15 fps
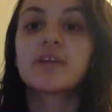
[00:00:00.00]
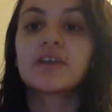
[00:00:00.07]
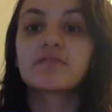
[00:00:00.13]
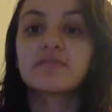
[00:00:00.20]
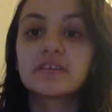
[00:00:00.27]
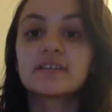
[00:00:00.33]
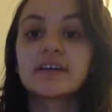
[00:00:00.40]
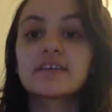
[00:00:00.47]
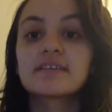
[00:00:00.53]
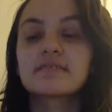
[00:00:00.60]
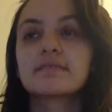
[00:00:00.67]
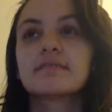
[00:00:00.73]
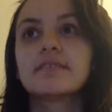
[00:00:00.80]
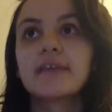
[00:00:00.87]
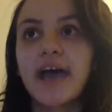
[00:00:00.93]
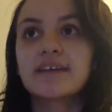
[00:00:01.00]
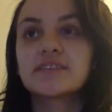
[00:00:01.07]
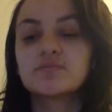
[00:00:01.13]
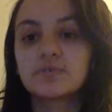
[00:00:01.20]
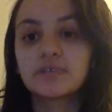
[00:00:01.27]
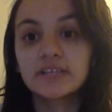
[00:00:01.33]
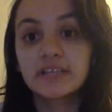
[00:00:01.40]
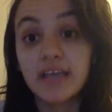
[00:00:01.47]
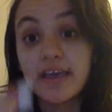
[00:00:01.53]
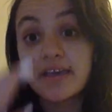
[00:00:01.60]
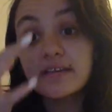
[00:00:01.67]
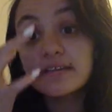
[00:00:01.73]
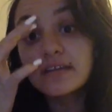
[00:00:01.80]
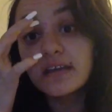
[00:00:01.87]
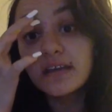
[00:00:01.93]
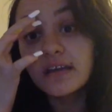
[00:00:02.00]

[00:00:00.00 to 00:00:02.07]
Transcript: but I feel like that's really it.